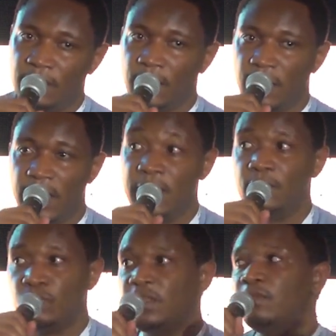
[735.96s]

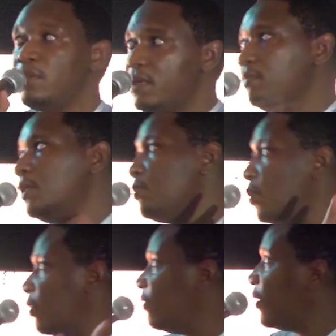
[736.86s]
And with very minimal
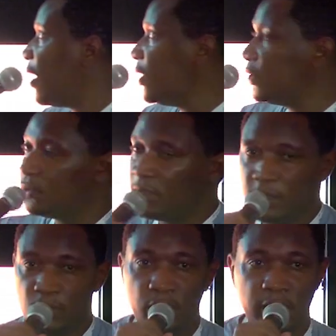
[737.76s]
configuration,
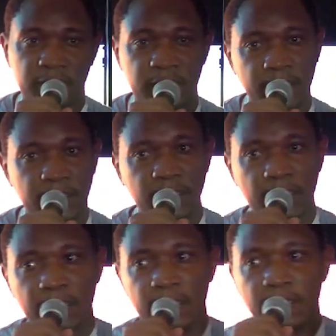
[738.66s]
like you would have seen,
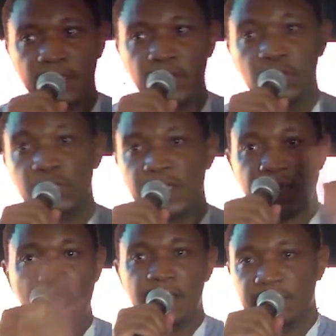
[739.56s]
you can
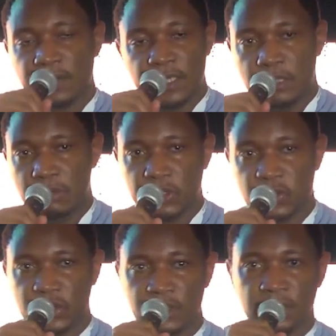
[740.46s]
have an
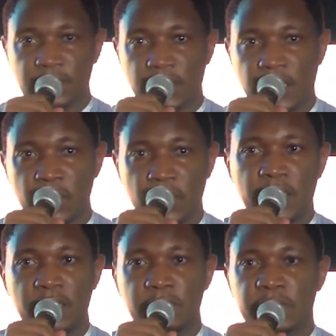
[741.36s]
image, a Docker
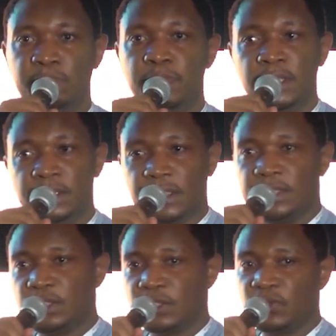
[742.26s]
image built and
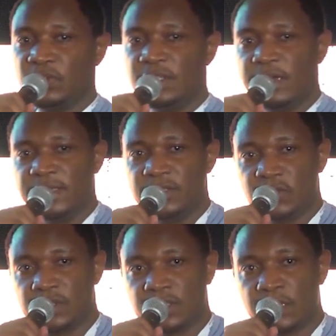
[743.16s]
stored in a
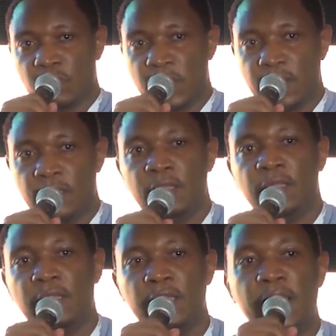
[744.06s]
registry somewhere,
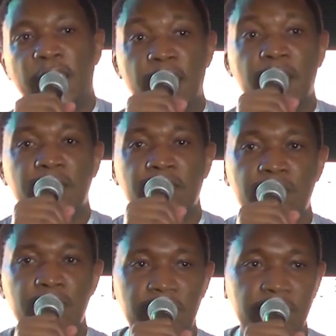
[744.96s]
and
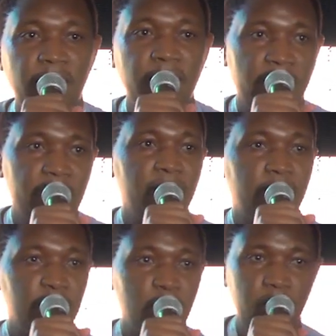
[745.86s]
immediately have a
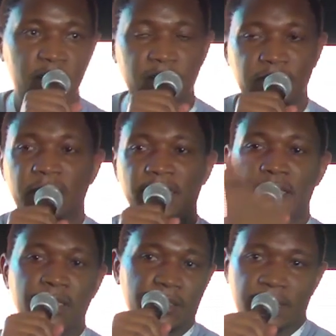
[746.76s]
virtual machine
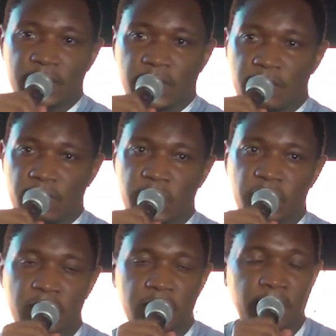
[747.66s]
running that
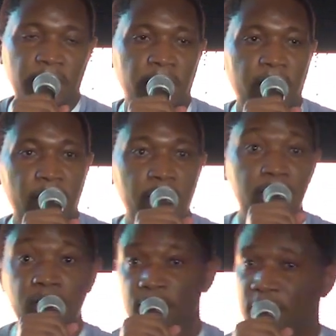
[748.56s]
image
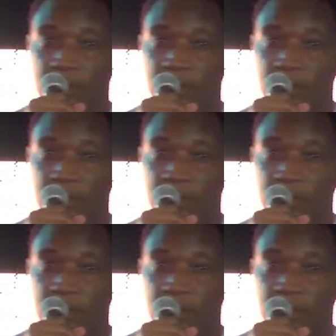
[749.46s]
and